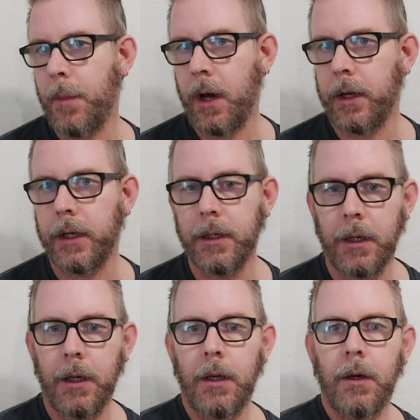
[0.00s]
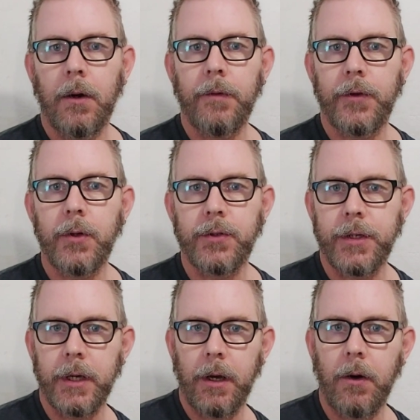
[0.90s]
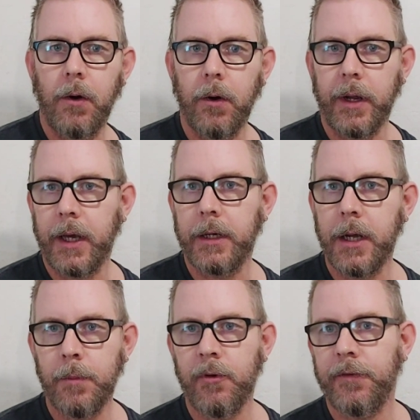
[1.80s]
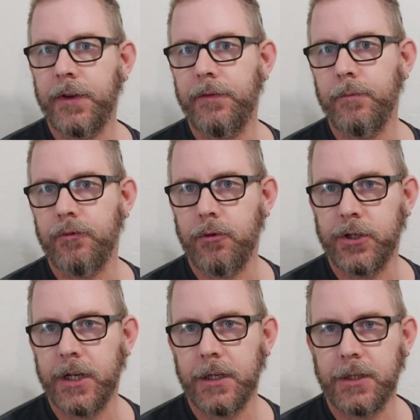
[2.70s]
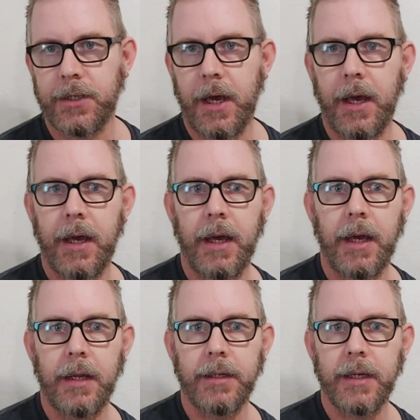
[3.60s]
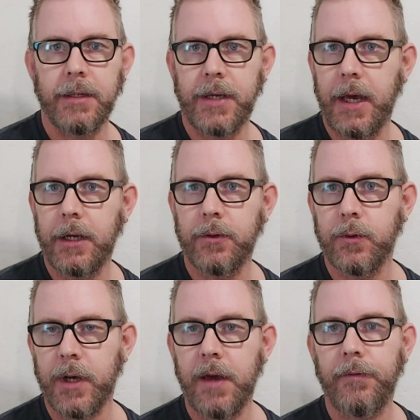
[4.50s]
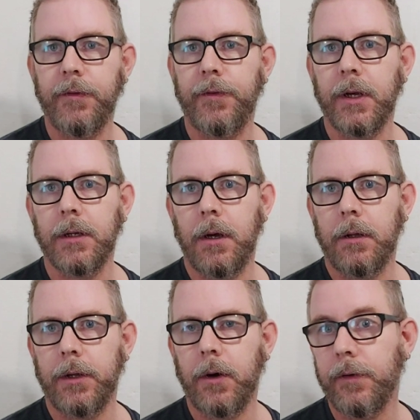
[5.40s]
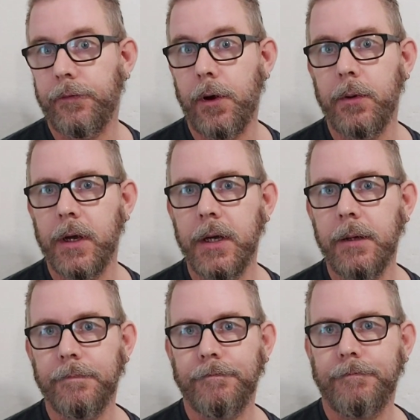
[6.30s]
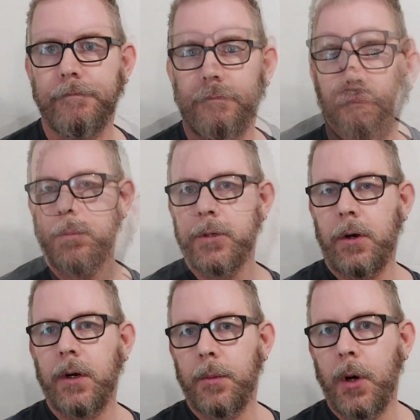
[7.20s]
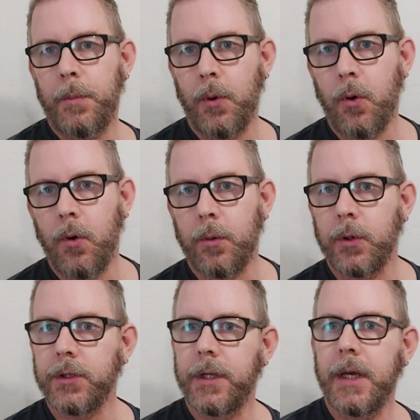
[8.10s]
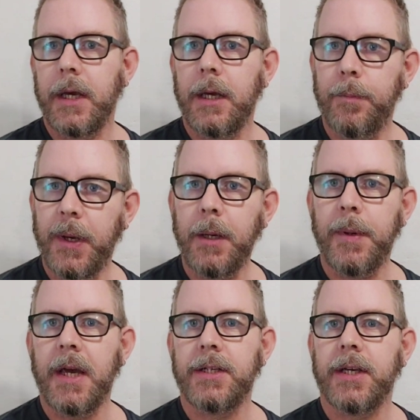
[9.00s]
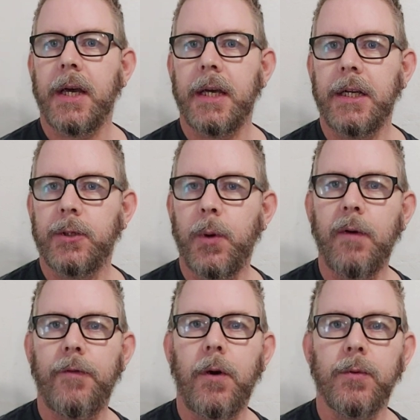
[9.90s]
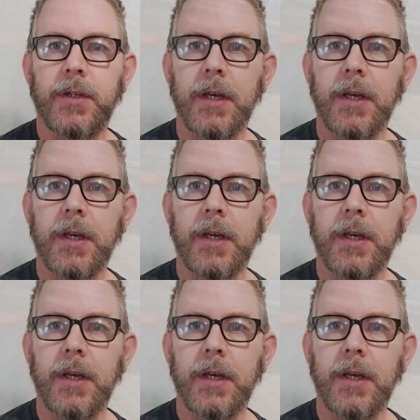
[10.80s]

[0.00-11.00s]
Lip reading: money. I've used it on a number of different projects and it's handled everything that I've thrown at it. The second item I bought was the Pwbsa 12 volt